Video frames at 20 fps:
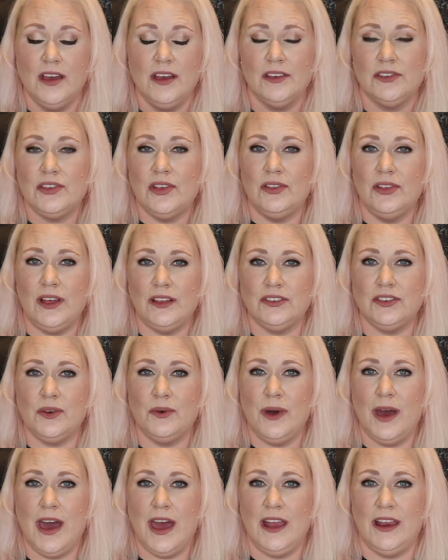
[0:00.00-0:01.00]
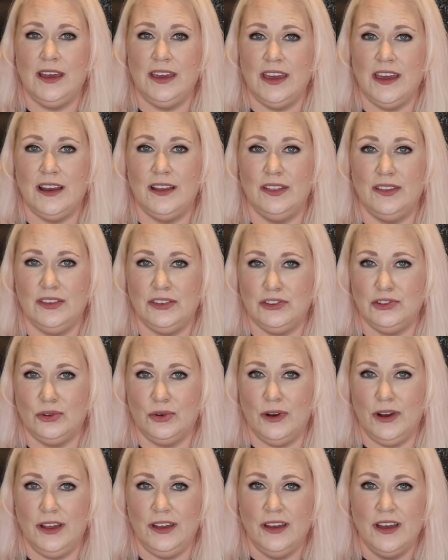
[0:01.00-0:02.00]
So let's go ahead and get into the
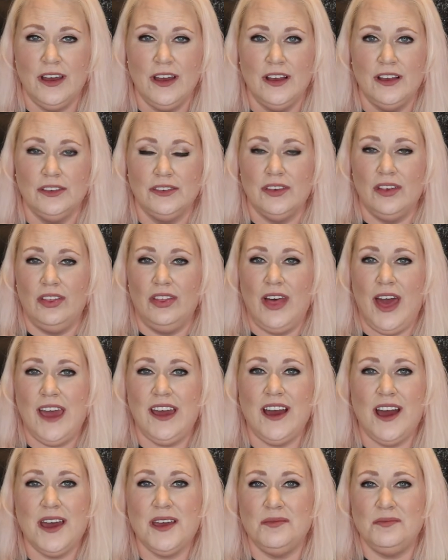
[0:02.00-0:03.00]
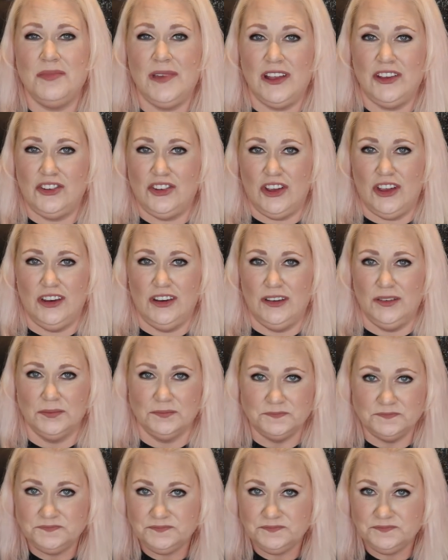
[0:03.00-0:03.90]
story. So like I mentioned,